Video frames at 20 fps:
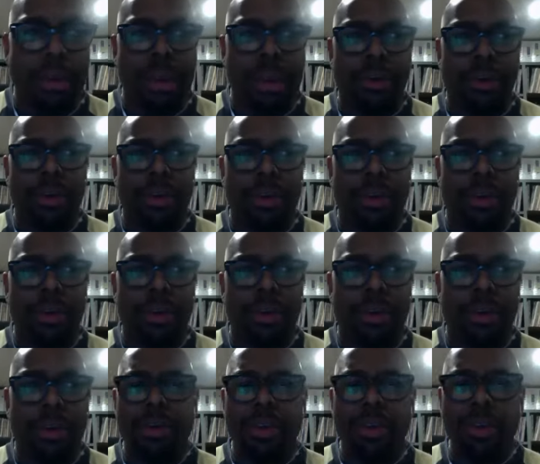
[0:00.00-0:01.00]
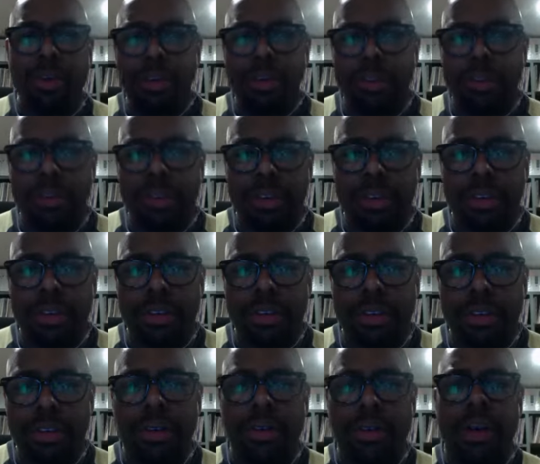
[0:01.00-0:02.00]
on live news, you
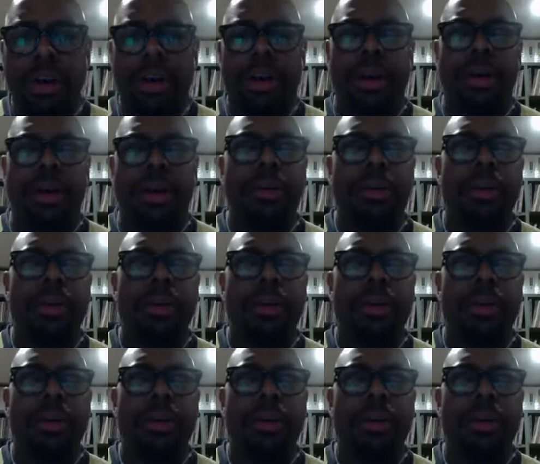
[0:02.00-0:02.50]
know, uh,